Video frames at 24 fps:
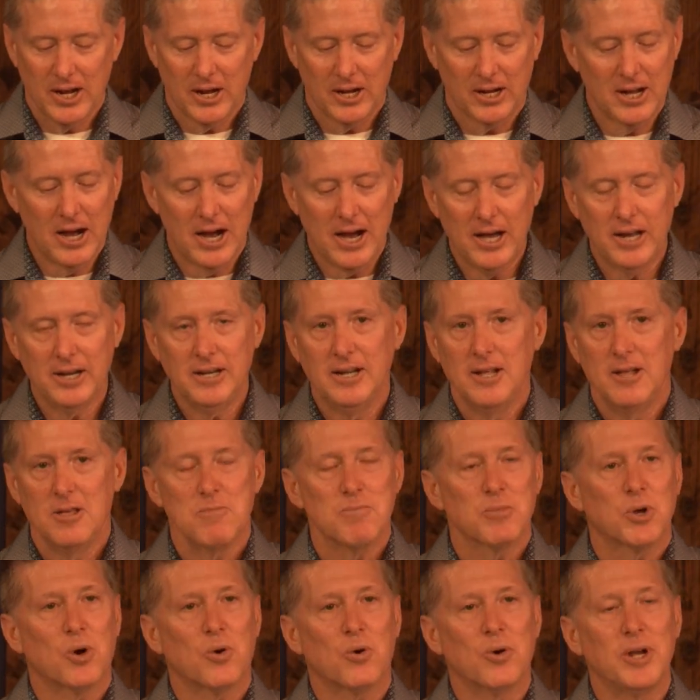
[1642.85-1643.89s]
God
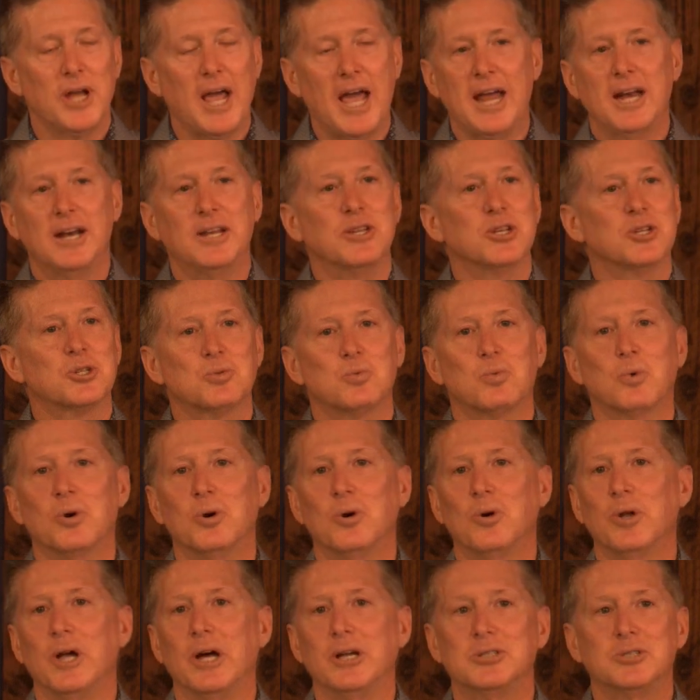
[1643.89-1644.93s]
created this
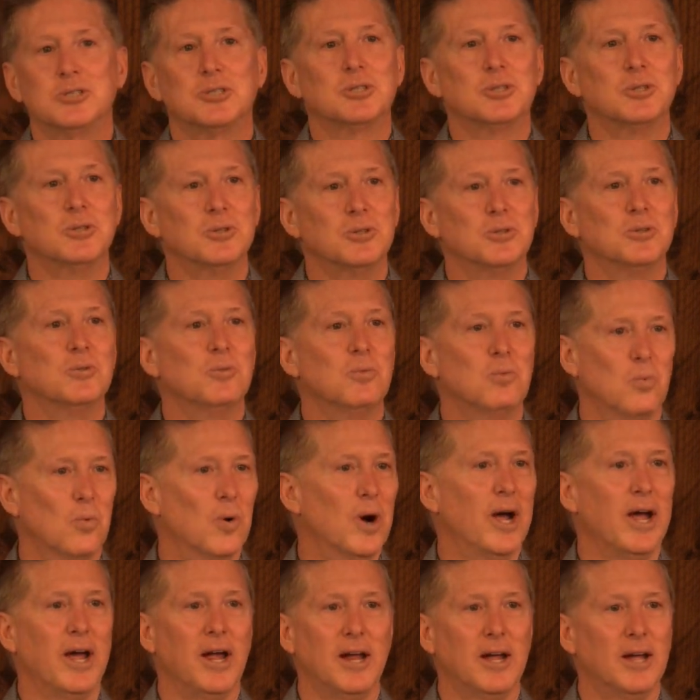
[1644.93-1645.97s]
world a certain
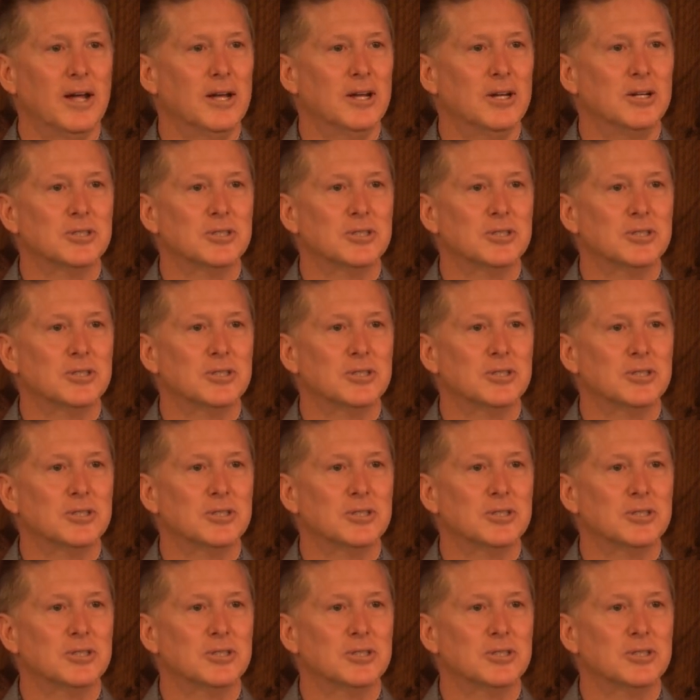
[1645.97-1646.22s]
way